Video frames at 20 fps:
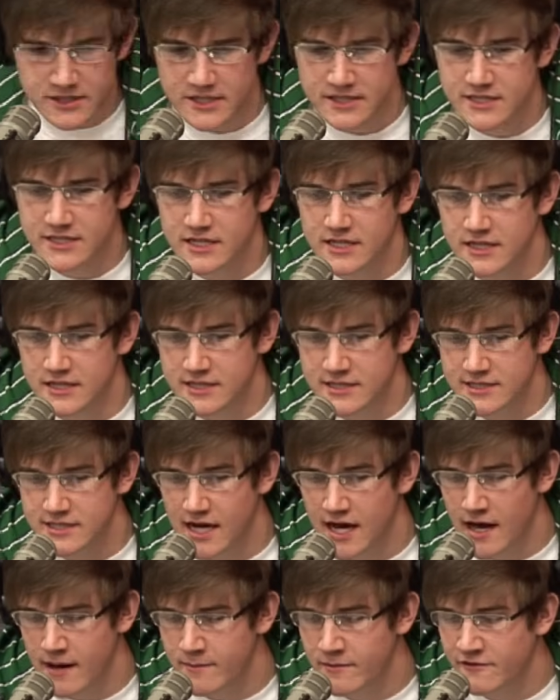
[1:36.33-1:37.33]
Just because
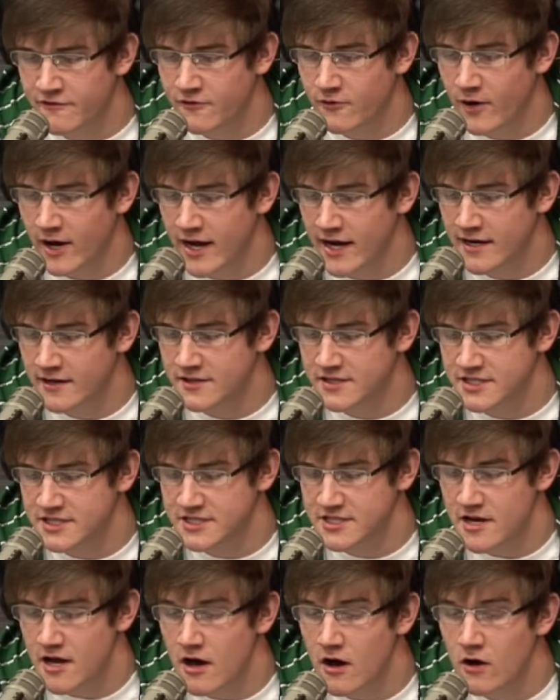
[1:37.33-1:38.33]
I'm afraid of the
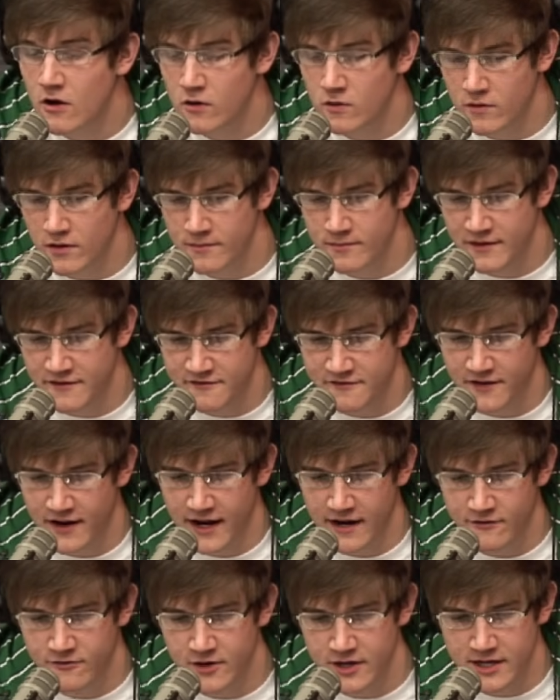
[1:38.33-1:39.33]
snow, where my
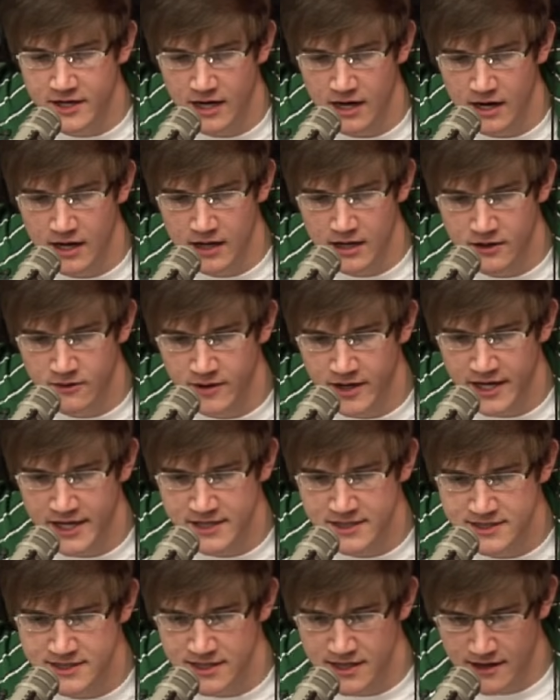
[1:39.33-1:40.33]
favorite color
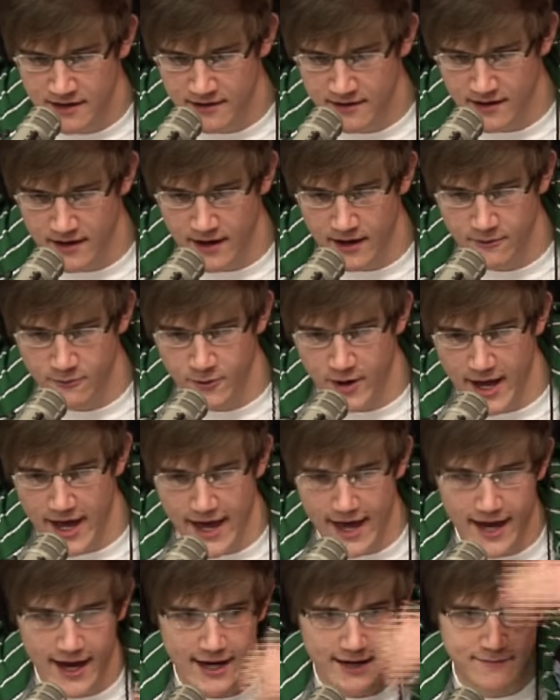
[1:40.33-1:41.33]
is the
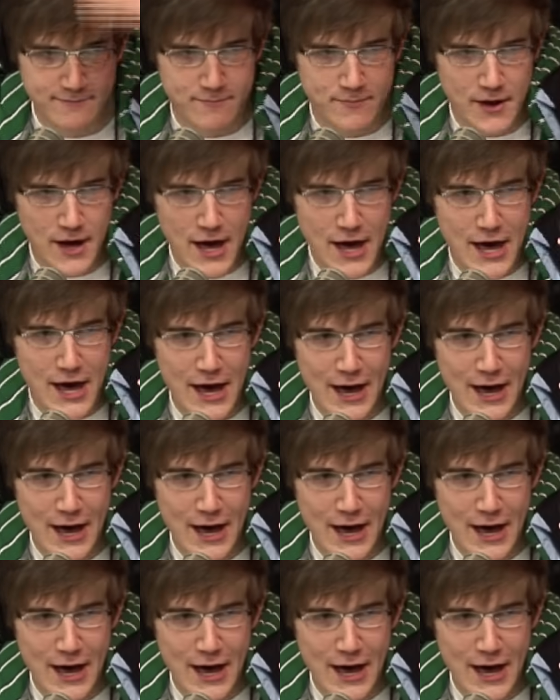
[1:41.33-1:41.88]
rainbow.